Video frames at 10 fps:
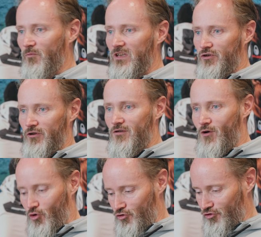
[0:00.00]
vision
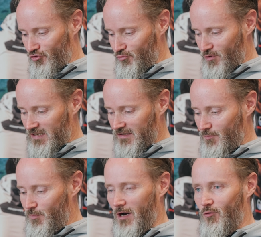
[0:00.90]
on the US
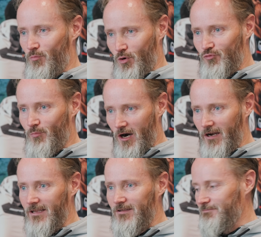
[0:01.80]
powerboat
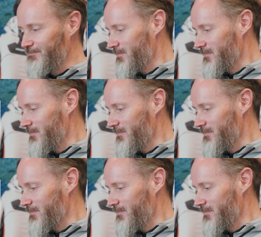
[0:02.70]
market?